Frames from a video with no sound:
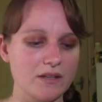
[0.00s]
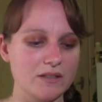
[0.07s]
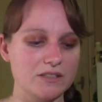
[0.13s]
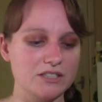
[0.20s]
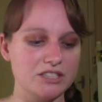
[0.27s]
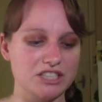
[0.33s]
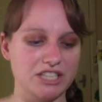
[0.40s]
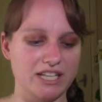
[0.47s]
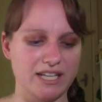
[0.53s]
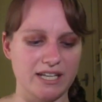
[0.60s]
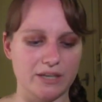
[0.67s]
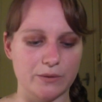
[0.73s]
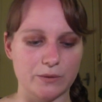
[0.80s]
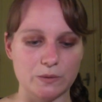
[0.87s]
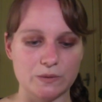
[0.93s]
She
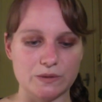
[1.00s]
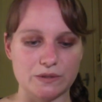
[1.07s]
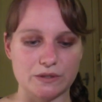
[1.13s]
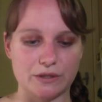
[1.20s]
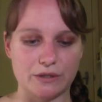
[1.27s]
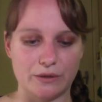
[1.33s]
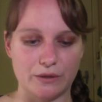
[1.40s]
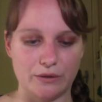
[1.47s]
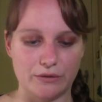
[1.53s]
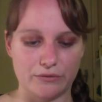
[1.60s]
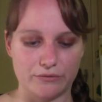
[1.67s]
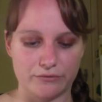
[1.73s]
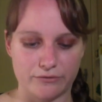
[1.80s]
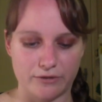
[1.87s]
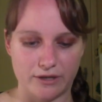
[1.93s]
also
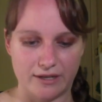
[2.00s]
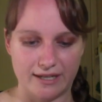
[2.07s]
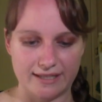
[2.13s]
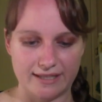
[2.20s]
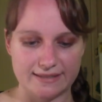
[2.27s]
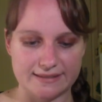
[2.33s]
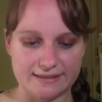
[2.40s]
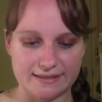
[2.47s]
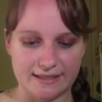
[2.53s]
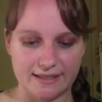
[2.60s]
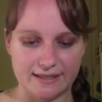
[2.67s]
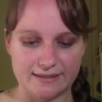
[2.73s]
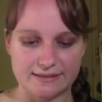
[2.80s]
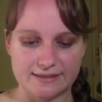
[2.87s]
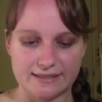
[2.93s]
writes
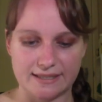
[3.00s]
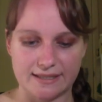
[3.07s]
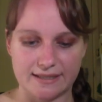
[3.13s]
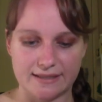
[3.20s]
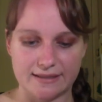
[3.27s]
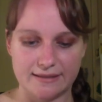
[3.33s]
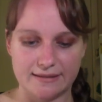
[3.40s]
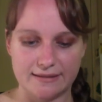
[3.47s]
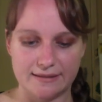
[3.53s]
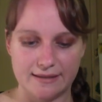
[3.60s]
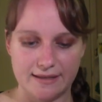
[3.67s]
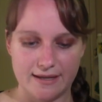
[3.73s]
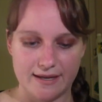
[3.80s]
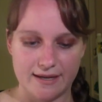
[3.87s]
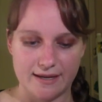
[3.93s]
under
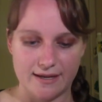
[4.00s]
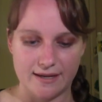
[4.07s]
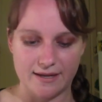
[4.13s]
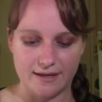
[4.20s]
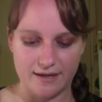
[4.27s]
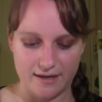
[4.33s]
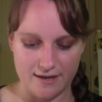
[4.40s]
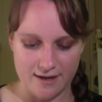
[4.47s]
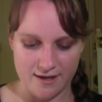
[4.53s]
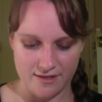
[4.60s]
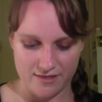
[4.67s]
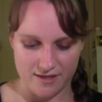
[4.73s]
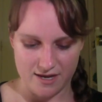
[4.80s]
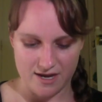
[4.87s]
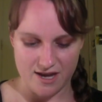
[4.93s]

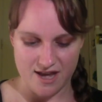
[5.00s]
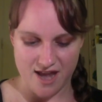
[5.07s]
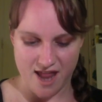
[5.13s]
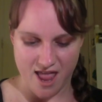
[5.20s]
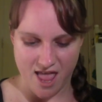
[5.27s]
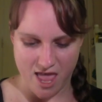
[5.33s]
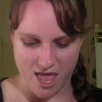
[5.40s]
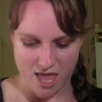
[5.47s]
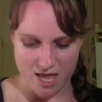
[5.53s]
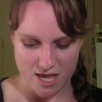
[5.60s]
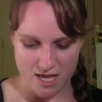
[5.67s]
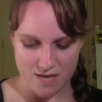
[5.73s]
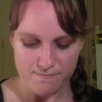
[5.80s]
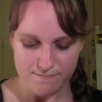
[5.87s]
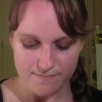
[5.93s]
another
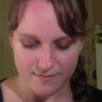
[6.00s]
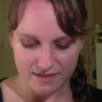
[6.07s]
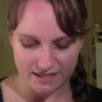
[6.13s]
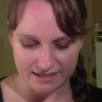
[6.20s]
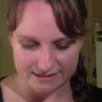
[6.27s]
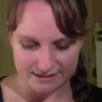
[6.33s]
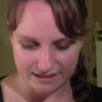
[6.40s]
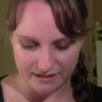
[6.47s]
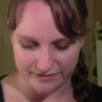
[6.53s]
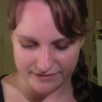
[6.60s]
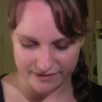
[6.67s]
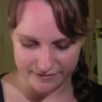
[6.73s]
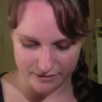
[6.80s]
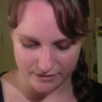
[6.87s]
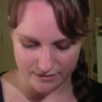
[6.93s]
name. Let's see if
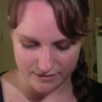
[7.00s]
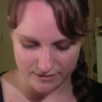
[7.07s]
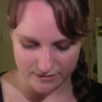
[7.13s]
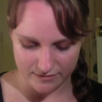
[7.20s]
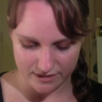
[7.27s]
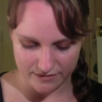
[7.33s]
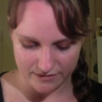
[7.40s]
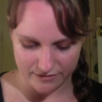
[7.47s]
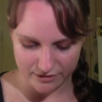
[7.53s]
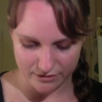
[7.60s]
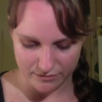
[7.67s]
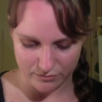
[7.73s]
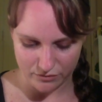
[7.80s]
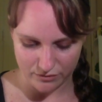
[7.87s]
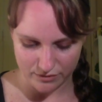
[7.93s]
I've got one of her
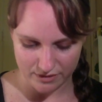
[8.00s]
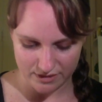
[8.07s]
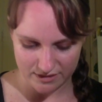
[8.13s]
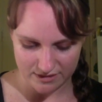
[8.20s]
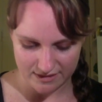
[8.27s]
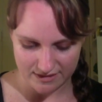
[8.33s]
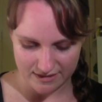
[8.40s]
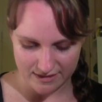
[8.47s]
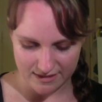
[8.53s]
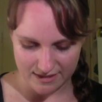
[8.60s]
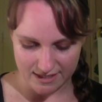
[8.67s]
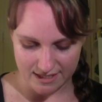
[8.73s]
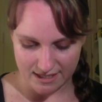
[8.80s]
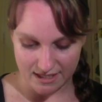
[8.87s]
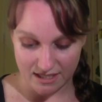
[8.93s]
books
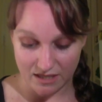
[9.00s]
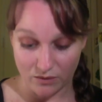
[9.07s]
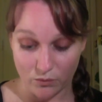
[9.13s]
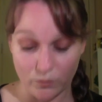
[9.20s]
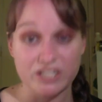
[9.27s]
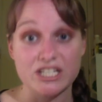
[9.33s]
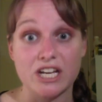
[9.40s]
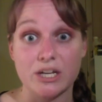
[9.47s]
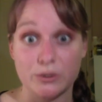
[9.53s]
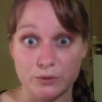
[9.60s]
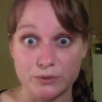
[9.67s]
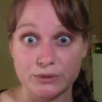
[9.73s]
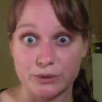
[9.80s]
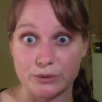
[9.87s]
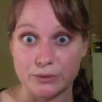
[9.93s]
here, which are
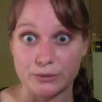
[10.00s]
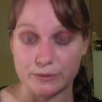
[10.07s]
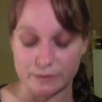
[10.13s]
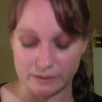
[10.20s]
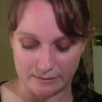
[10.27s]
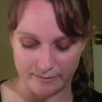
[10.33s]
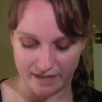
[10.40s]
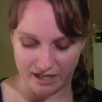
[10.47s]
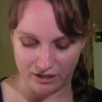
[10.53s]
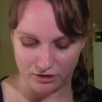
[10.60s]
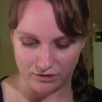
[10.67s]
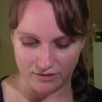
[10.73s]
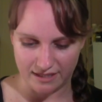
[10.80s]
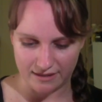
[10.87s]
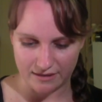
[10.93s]
also awesome and
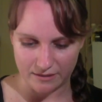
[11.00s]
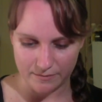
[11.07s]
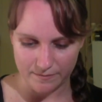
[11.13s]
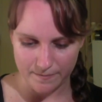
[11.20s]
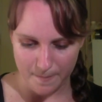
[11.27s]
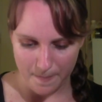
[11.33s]
you need them.